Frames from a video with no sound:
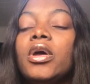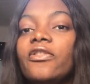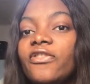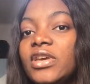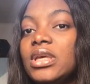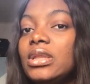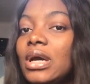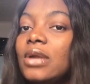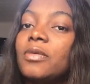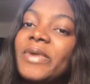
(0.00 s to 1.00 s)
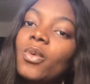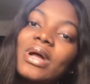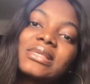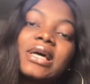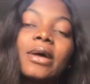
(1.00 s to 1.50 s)
feed and on my
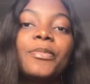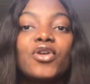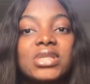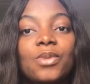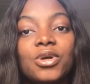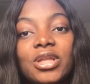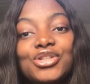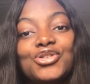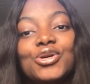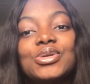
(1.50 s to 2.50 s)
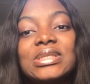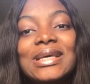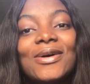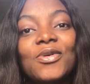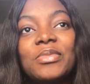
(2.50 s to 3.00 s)
whatsapp because i wanted you all to
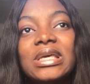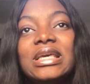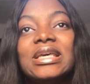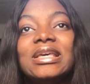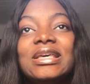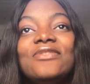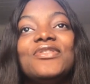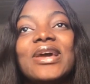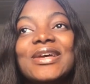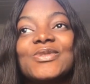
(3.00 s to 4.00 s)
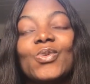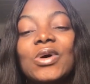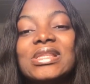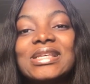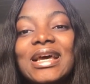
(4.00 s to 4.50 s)
tell me if you guys
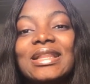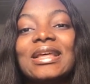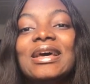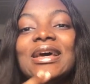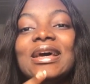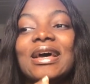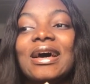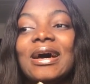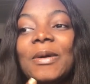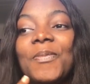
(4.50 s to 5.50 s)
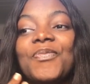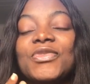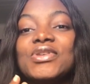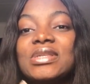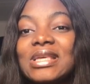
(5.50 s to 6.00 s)
wanted um,
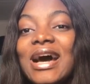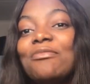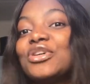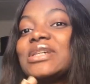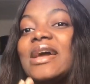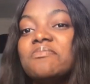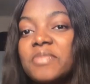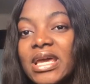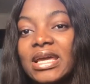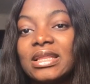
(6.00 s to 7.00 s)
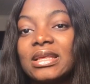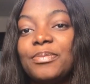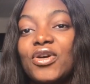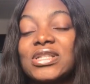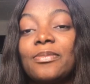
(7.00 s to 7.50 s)
to see how much I made
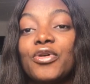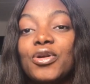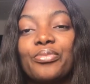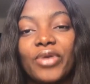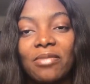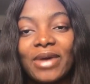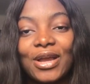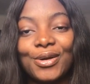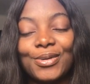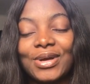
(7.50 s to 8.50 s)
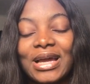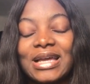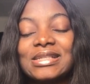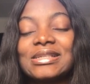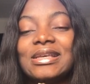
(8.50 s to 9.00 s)
because I'm going to break my kolo
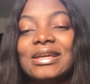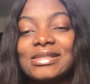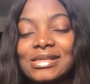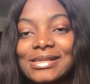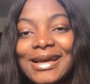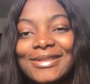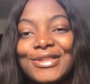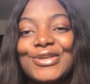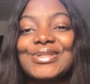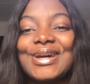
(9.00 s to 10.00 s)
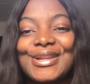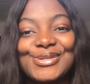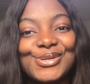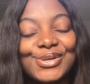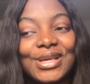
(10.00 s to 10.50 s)
guys. It's a sad news and it's
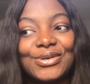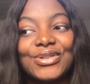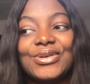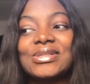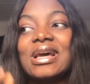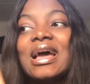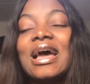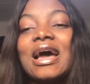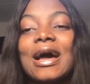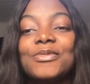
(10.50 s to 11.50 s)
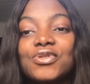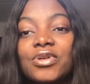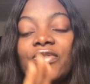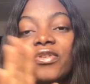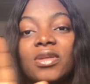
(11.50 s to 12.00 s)
also a good news. I'm
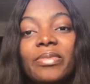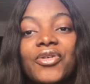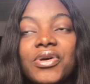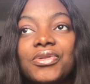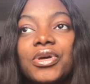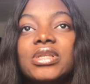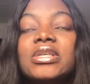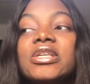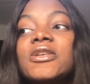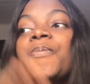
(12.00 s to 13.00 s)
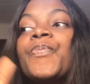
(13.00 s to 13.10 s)
sorry for the background noises